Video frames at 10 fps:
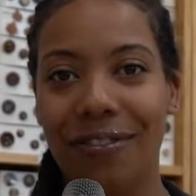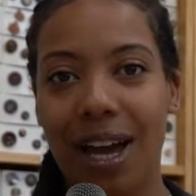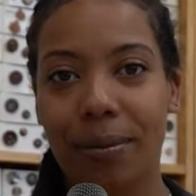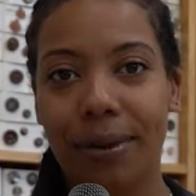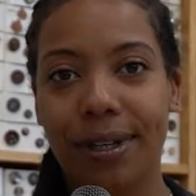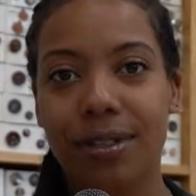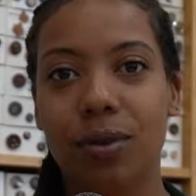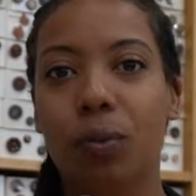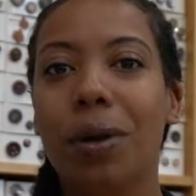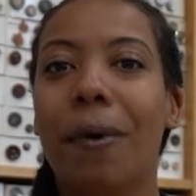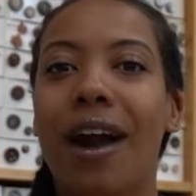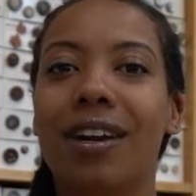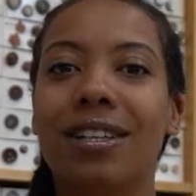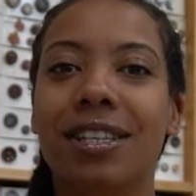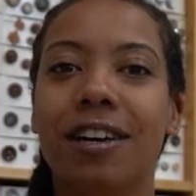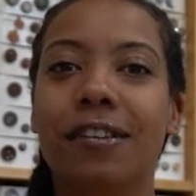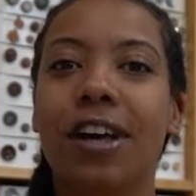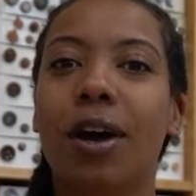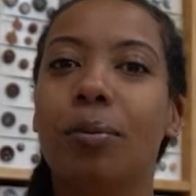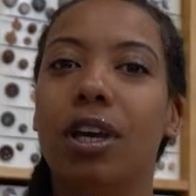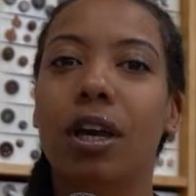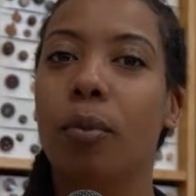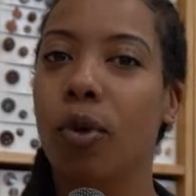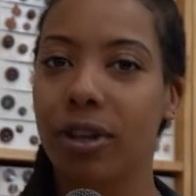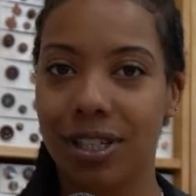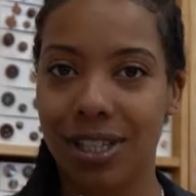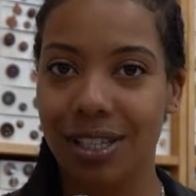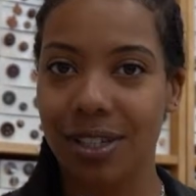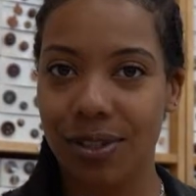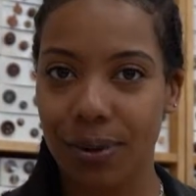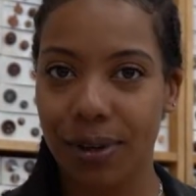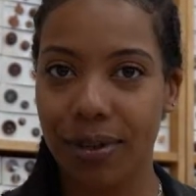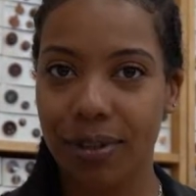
Fabrics, we pride ourselves on being more than just a store.